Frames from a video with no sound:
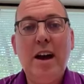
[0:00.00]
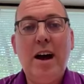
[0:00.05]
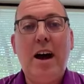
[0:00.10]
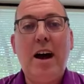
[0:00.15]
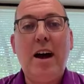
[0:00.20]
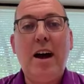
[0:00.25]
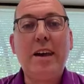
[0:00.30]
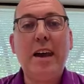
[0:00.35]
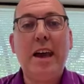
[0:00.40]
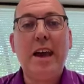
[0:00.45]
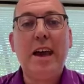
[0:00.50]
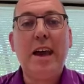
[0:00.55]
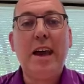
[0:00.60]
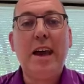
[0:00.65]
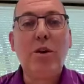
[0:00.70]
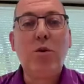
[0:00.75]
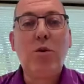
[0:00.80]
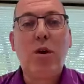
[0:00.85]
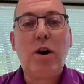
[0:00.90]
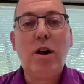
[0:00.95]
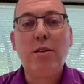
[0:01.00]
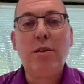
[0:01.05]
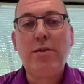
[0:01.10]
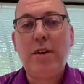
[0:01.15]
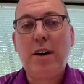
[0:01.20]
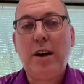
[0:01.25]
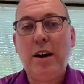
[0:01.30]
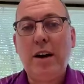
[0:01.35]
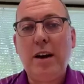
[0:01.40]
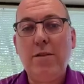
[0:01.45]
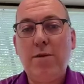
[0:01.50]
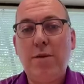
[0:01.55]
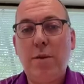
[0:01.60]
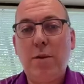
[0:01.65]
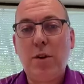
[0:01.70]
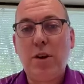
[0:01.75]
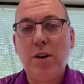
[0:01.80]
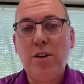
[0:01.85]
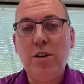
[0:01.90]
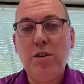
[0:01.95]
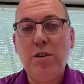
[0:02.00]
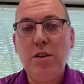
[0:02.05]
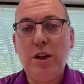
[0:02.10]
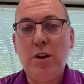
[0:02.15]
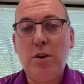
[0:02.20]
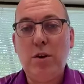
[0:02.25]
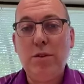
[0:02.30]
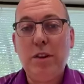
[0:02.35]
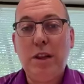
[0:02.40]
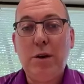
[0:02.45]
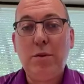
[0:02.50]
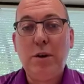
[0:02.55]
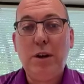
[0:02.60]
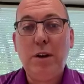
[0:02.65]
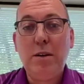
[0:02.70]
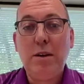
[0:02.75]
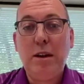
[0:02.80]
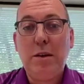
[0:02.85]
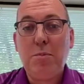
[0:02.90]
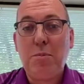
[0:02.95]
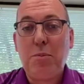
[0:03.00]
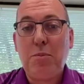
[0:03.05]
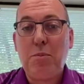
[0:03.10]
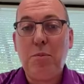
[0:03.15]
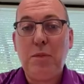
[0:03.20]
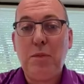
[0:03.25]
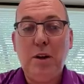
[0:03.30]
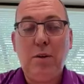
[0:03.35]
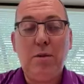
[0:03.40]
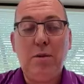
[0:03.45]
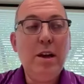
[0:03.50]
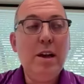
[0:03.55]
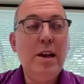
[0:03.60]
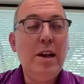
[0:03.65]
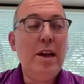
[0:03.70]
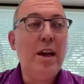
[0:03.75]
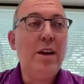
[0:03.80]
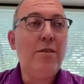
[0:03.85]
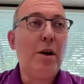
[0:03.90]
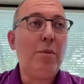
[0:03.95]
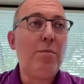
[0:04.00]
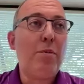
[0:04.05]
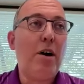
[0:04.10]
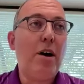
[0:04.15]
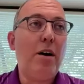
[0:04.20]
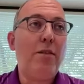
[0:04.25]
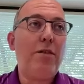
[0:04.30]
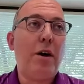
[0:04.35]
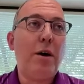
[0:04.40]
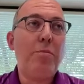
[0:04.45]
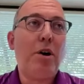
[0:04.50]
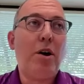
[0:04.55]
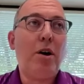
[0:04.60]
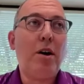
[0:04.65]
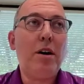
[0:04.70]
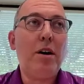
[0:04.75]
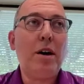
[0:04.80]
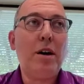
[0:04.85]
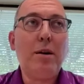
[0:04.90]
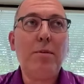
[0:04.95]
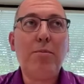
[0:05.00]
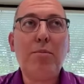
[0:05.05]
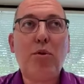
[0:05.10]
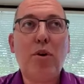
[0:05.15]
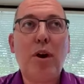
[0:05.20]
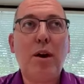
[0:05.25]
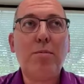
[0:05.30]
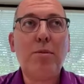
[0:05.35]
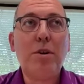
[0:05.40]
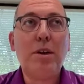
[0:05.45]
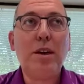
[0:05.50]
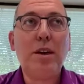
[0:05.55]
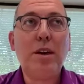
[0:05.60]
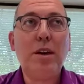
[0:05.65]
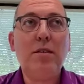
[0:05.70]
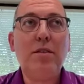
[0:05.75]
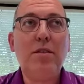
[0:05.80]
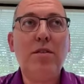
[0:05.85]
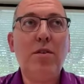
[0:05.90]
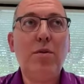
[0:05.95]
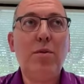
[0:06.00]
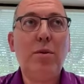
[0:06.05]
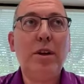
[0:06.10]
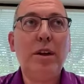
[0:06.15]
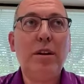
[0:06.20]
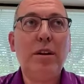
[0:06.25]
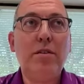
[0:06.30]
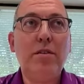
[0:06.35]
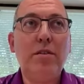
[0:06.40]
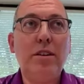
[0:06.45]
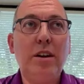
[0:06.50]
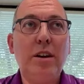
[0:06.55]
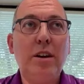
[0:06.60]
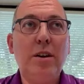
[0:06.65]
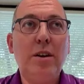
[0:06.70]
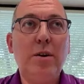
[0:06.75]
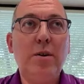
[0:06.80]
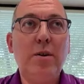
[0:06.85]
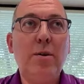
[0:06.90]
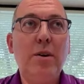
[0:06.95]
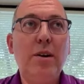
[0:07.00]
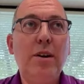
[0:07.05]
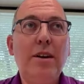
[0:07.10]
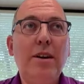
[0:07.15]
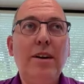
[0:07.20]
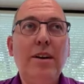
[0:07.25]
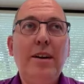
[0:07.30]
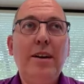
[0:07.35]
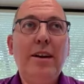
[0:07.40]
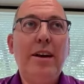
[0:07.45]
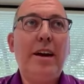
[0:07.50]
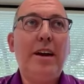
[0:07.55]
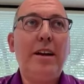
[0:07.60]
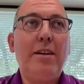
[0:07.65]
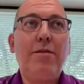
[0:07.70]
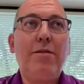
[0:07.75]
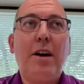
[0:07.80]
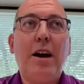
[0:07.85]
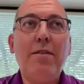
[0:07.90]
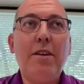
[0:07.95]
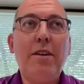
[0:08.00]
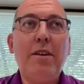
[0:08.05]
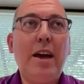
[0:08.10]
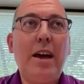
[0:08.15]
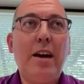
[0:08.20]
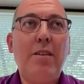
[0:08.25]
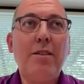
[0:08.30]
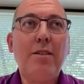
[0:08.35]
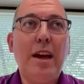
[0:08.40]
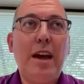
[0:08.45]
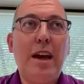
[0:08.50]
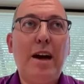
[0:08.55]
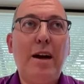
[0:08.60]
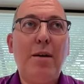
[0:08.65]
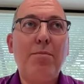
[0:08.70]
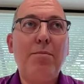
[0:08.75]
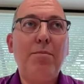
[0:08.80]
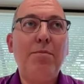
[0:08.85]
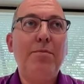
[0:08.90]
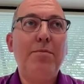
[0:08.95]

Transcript: I can't qualify for a new loan that would, if I bought a property 3 years ago at a 5.5 cap